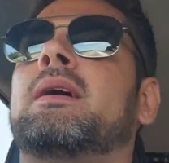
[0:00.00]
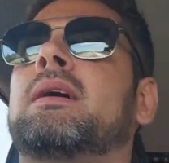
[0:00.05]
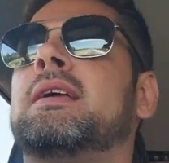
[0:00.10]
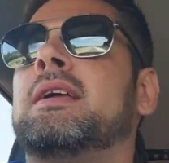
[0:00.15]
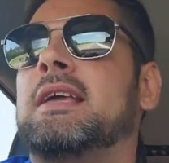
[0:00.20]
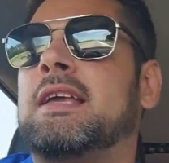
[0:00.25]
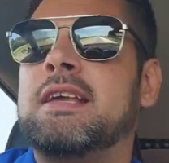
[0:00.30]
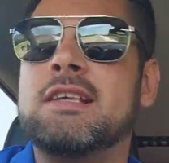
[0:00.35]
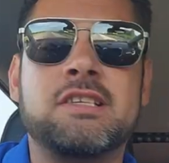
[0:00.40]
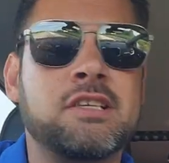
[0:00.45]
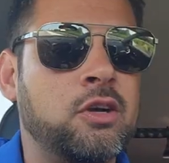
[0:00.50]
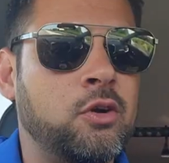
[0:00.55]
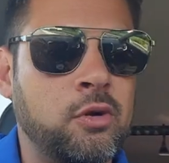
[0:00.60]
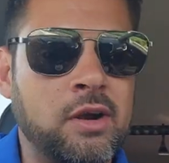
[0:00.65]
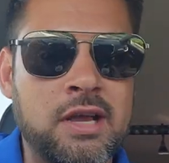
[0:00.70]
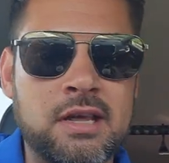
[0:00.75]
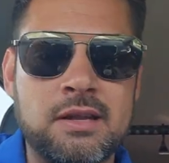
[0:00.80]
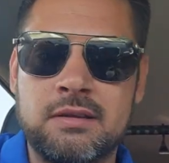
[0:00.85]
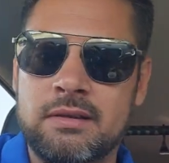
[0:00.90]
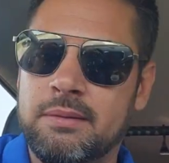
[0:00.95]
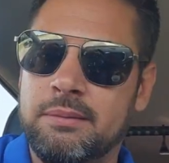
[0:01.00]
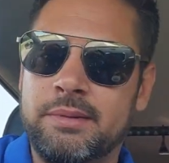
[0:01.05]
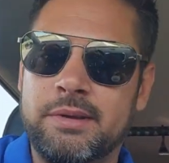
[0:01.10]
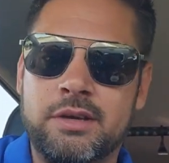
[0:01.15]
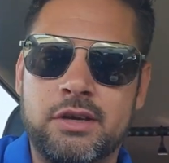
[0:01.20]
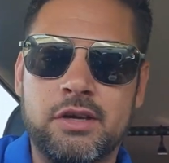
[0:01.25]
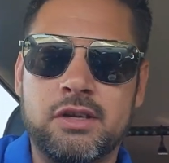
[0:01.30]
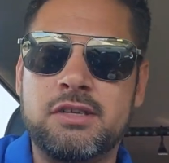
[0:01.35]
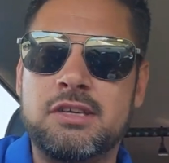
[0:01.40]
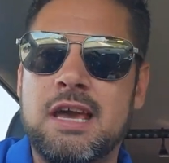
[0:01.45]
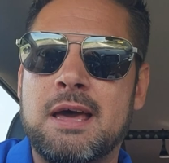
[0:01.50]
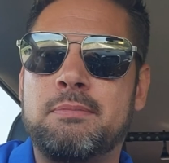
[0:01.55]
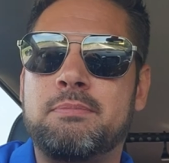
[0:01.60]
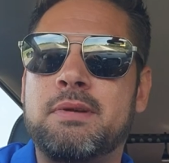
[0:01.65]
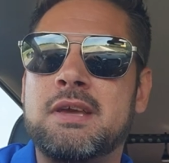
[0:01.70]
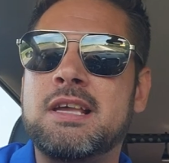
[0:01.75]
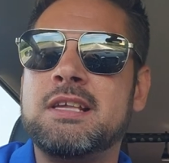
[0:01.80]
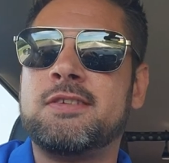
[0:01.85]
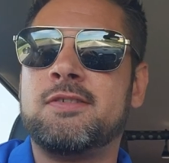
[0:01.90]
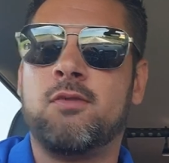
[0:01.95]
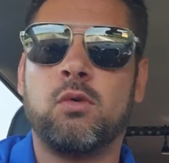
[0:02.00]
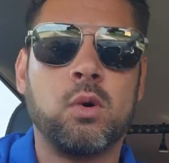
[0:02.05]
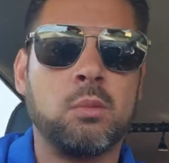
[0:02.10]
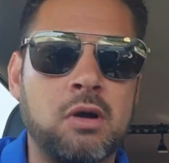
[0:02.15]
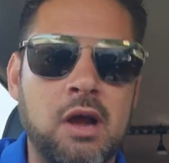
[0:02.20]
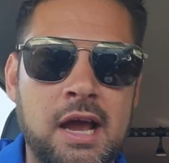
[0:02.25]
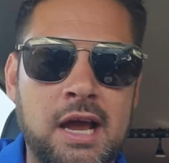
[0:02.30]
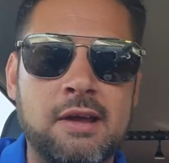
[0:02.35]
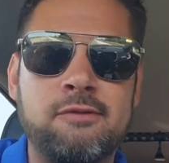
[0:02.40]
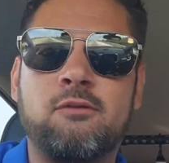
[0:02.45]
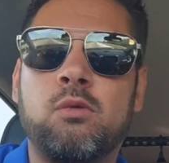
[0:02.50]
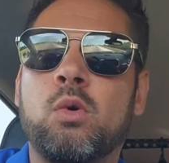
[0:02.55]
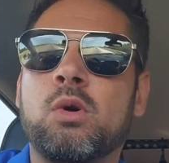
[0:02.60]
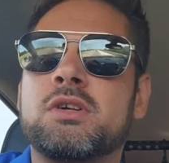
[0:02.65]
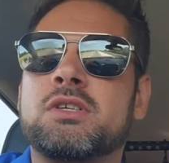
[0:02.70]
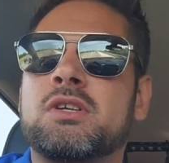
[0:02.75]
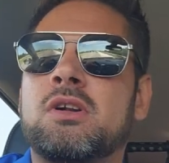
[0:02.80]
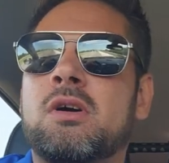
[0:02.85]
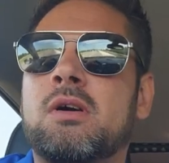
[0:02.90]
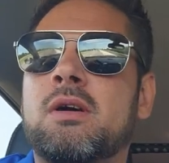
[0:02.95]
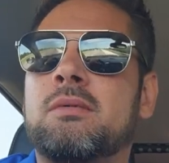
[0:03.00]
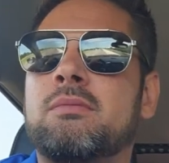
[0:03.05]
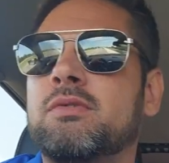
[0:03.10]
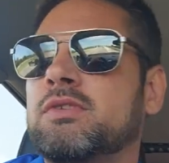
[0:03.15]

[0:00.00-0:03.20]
He's a good depth piece, former high 4-star.